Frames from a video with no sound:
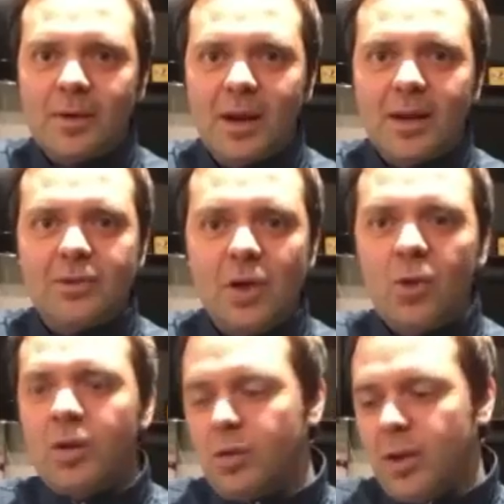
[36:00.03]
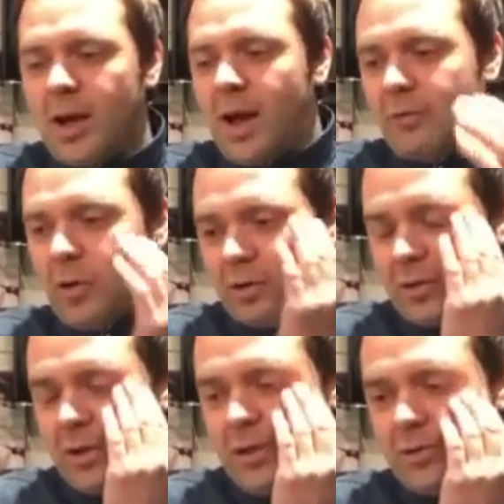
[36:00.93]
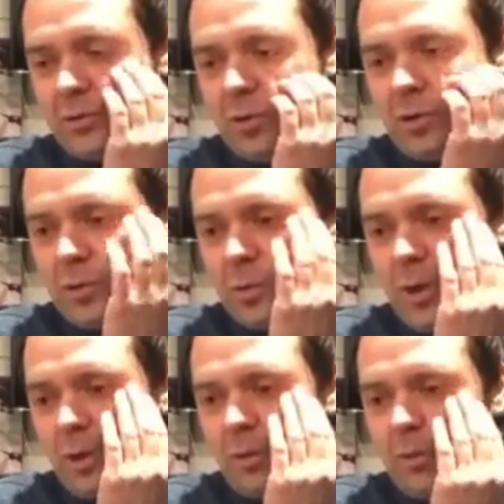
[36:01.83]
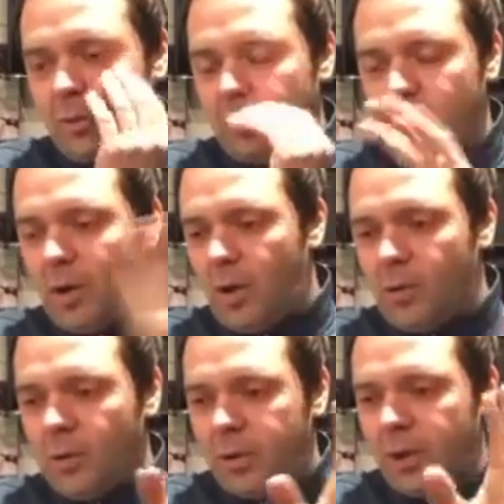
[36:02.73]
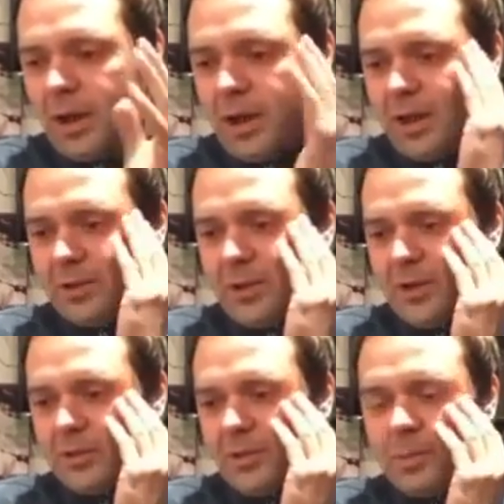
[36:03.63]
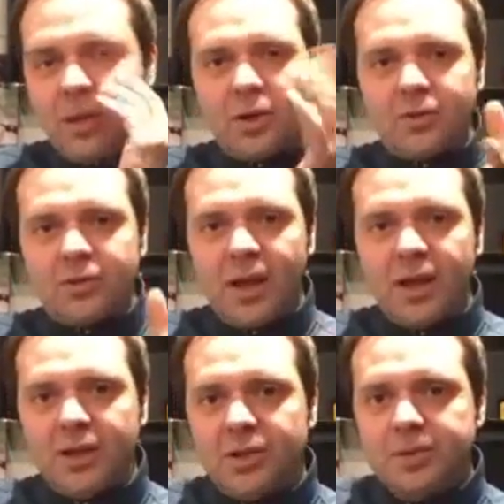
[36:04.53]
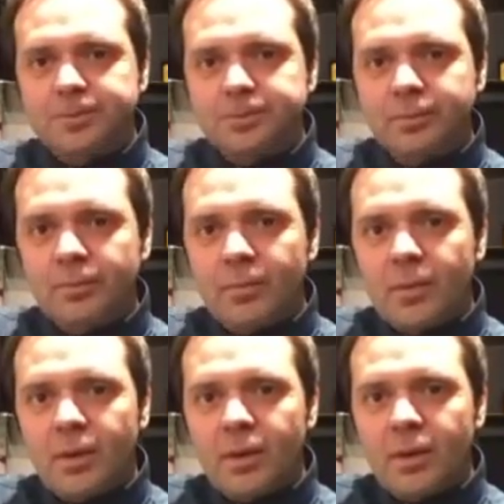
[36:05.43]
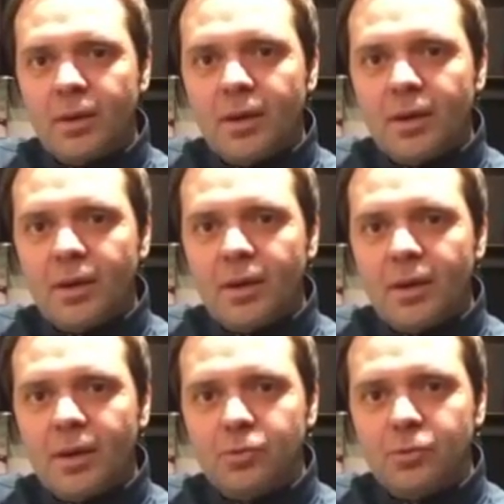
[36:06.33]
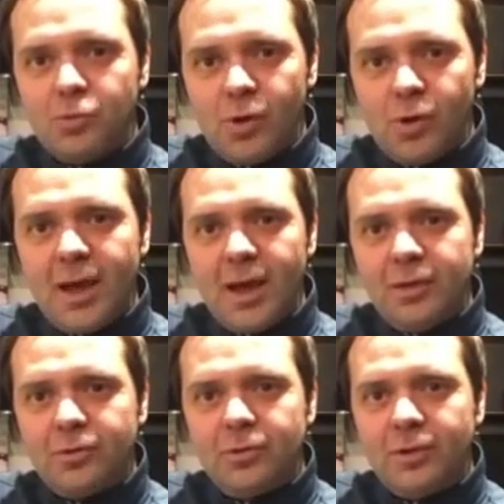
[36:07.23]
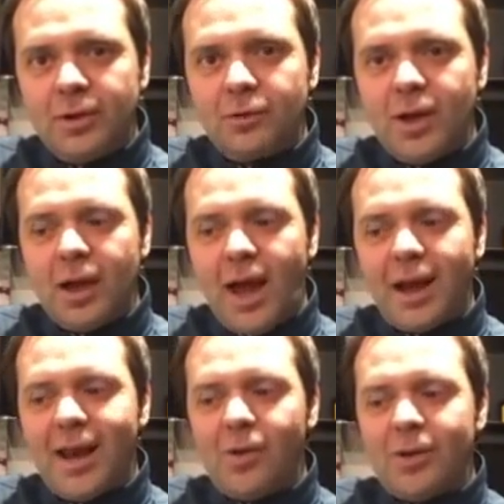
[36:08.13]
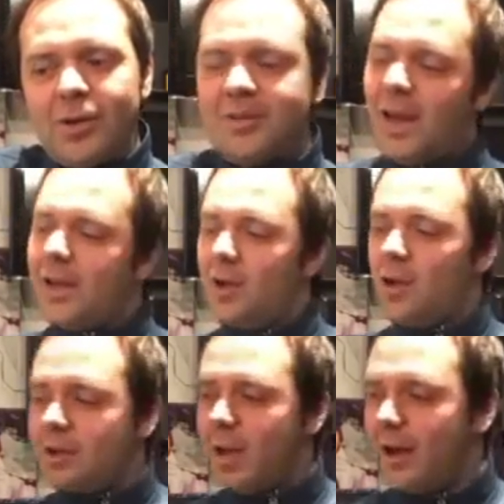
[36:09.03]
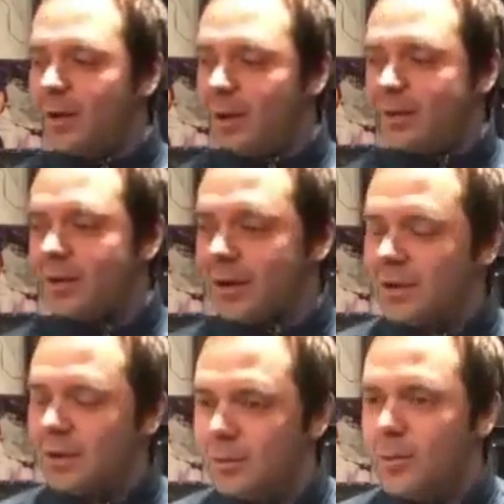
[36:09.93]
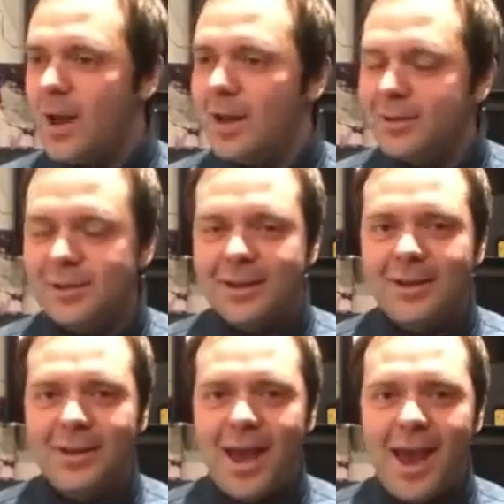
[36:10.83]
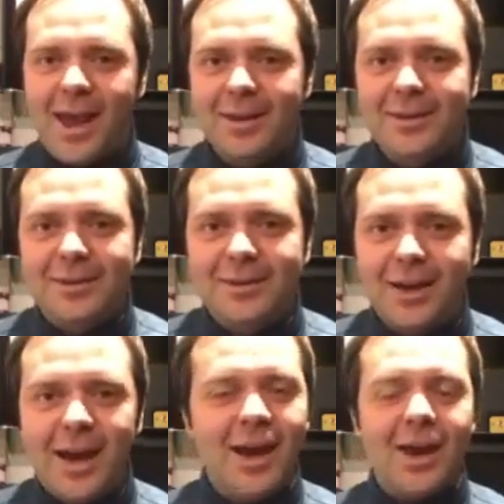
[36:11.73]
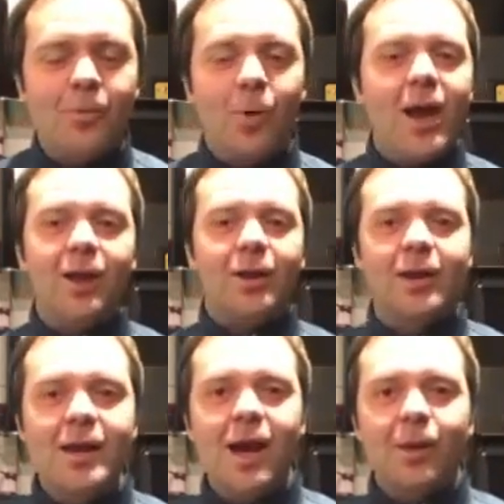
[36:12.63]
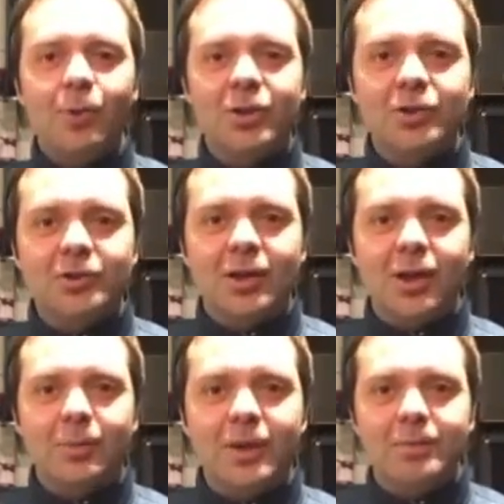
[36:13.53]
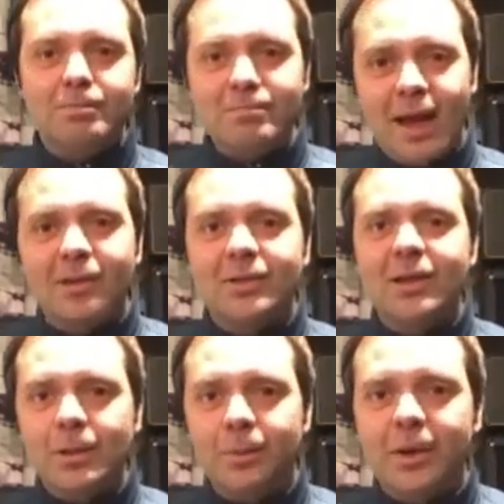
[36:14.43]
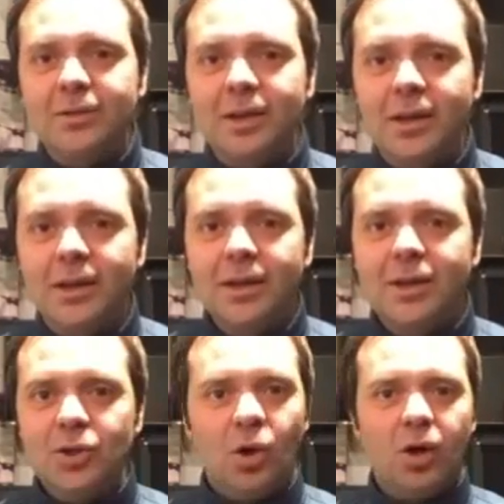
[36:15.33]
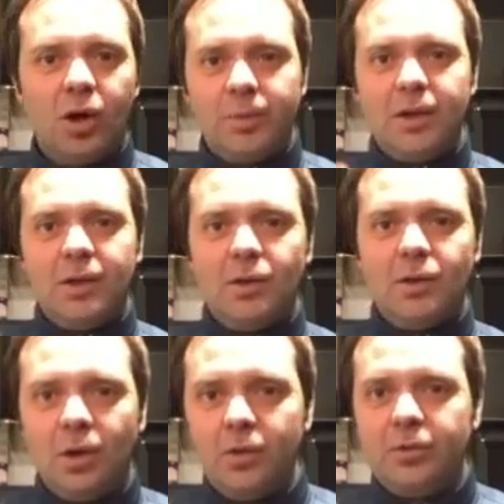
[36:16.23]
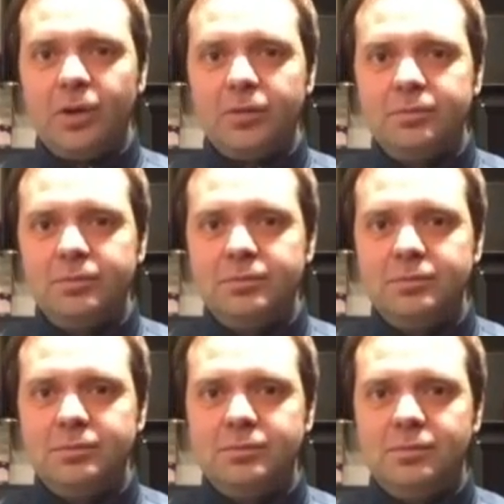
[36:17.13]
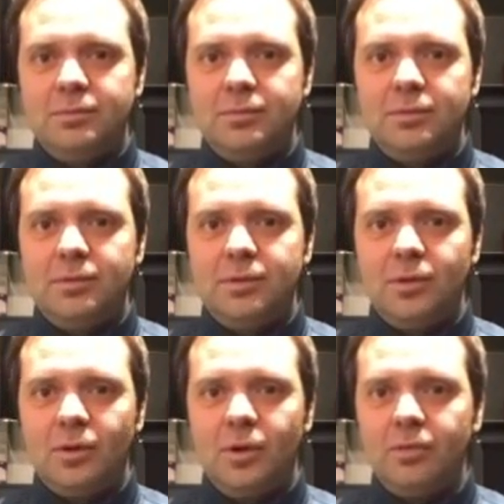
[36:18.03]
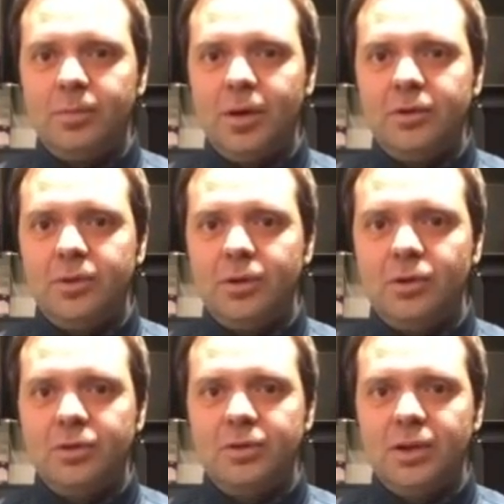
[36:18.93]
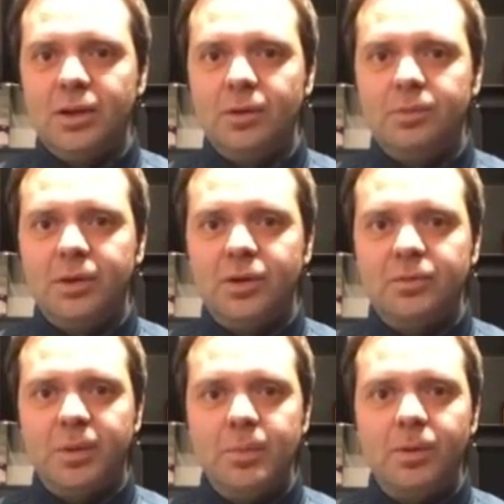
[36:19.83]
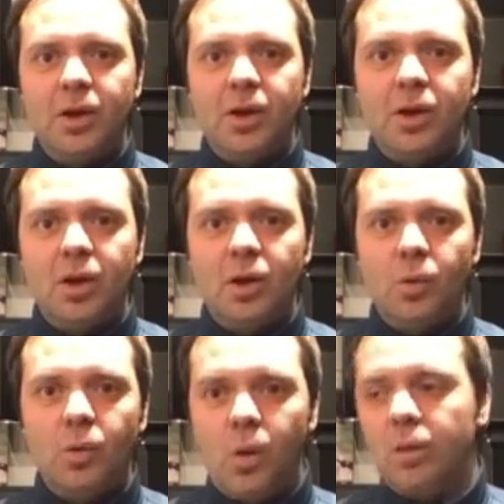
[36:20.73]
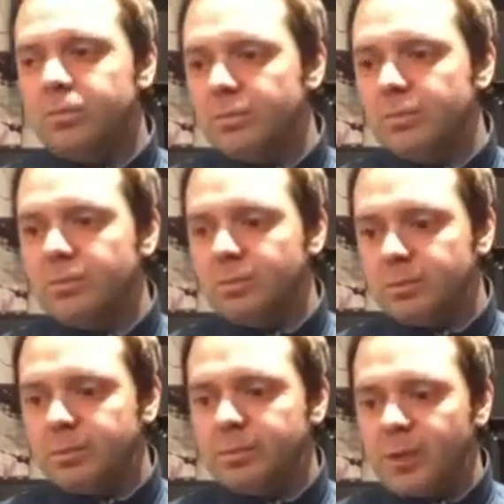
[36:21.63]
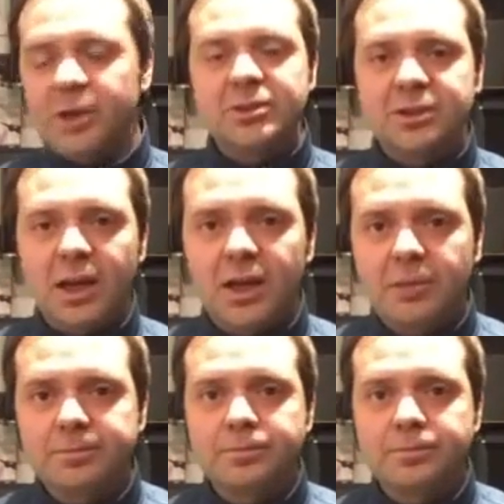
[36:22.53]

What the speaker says: And it's the only thing I've honestly struggled with through the whole thing is to being on stage. It's really, and now this second lockdown, it's like, oh, when is it going to end? It will, and we're just going to be mentally busy. You're going to be all over the place when you're singing because people are going to want entertaining.